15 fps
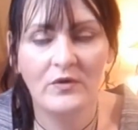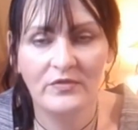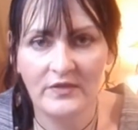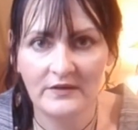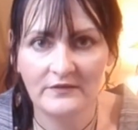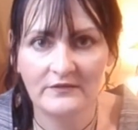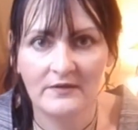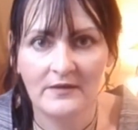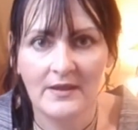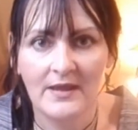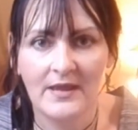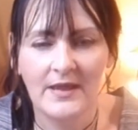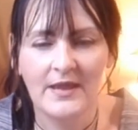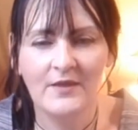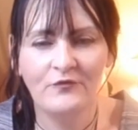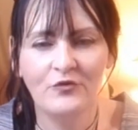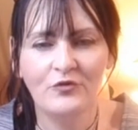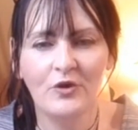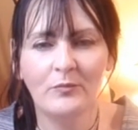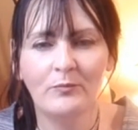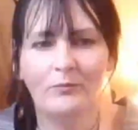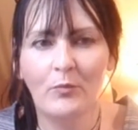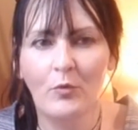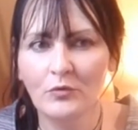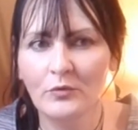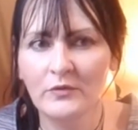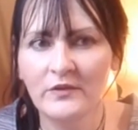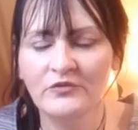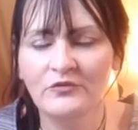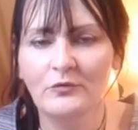with it if you're not
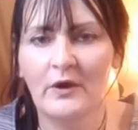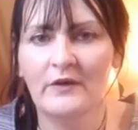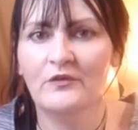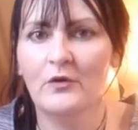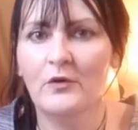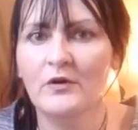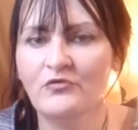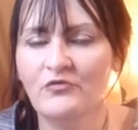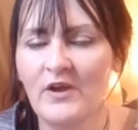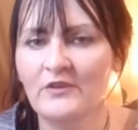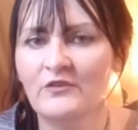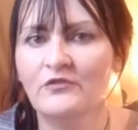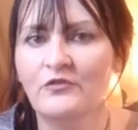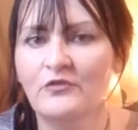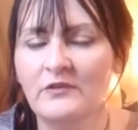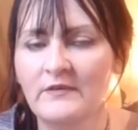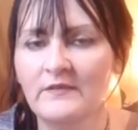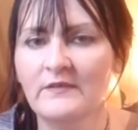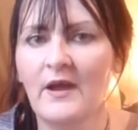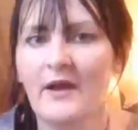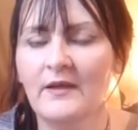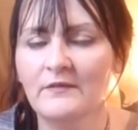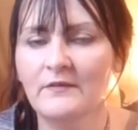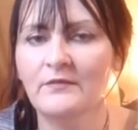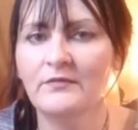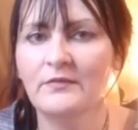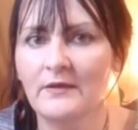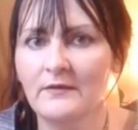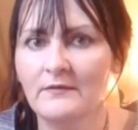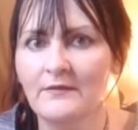born with it you are so attracted to these kinds of
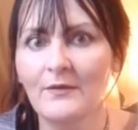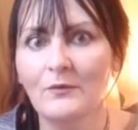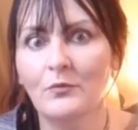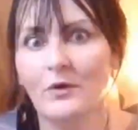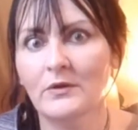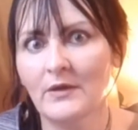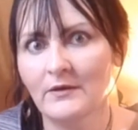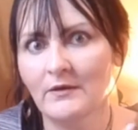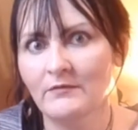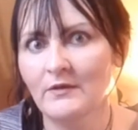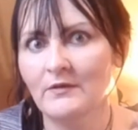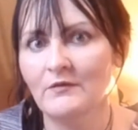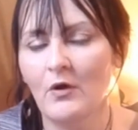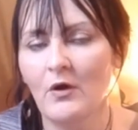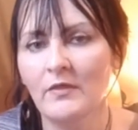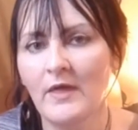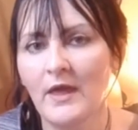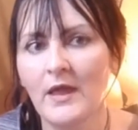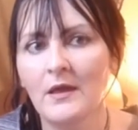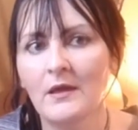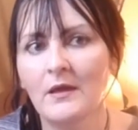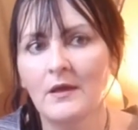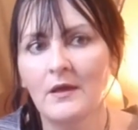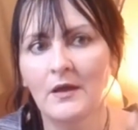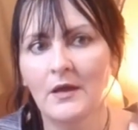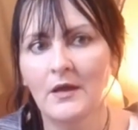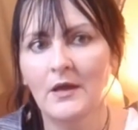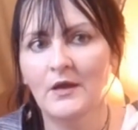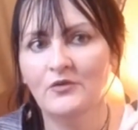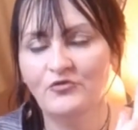things and what kind of things are they
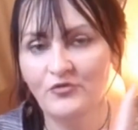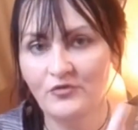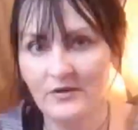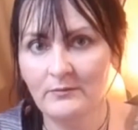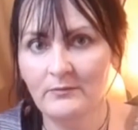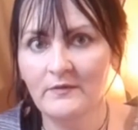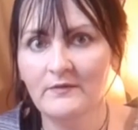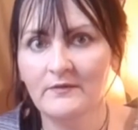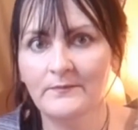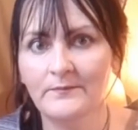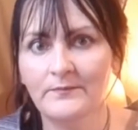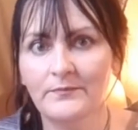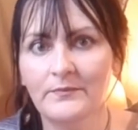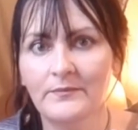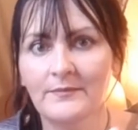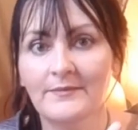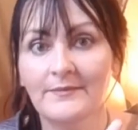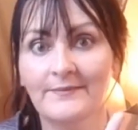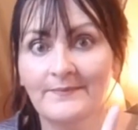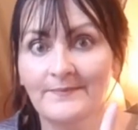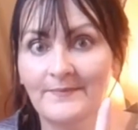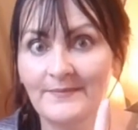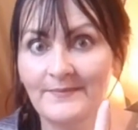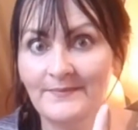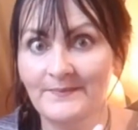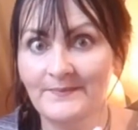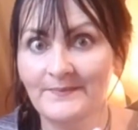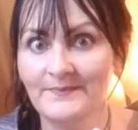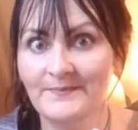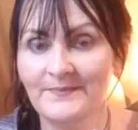dreams
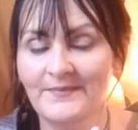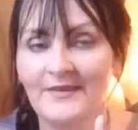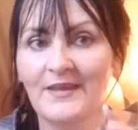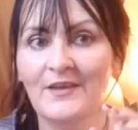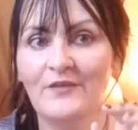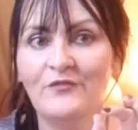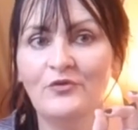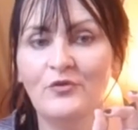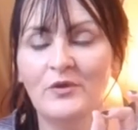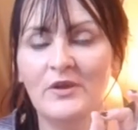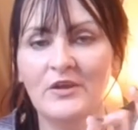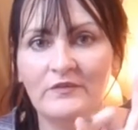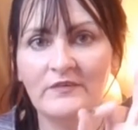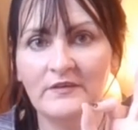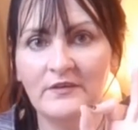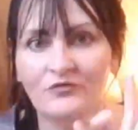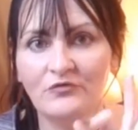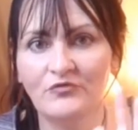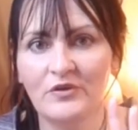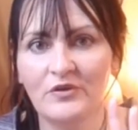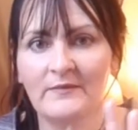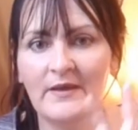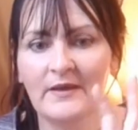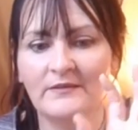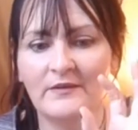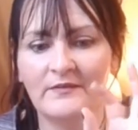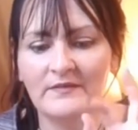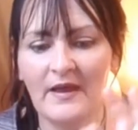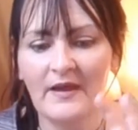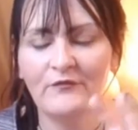mm. if you're interested in dreams
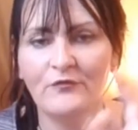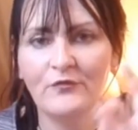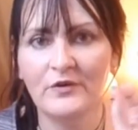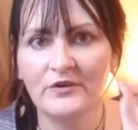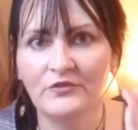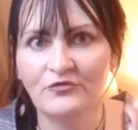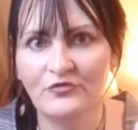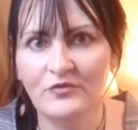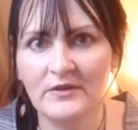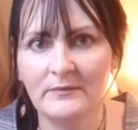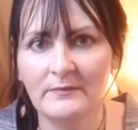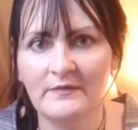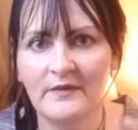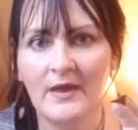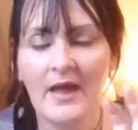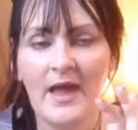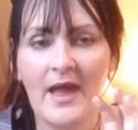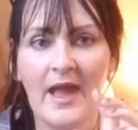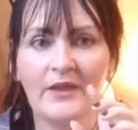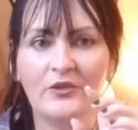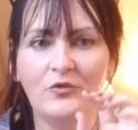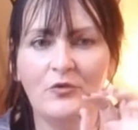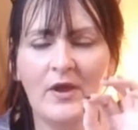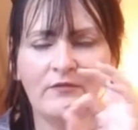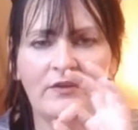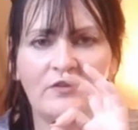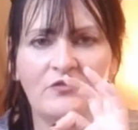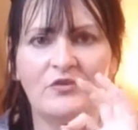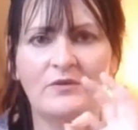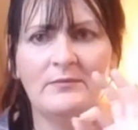and deciphering dreams and you
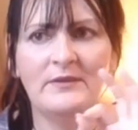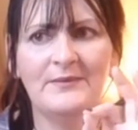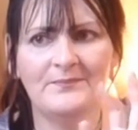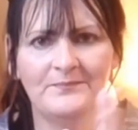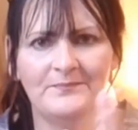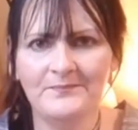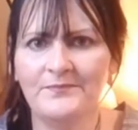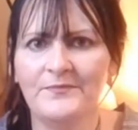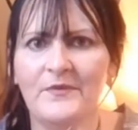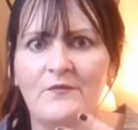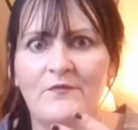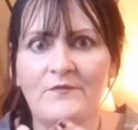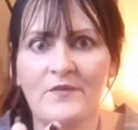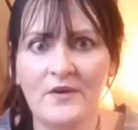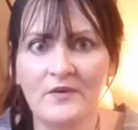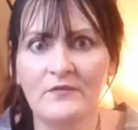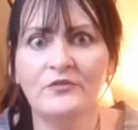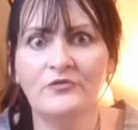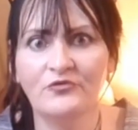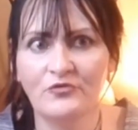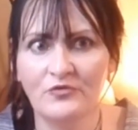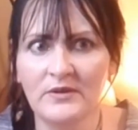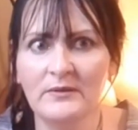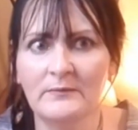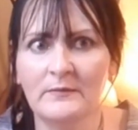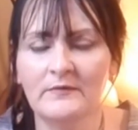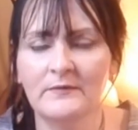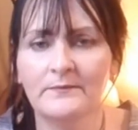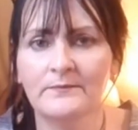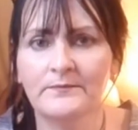have extremely vivid
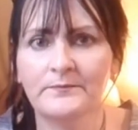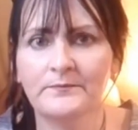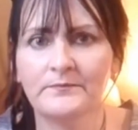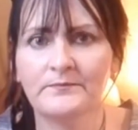dreams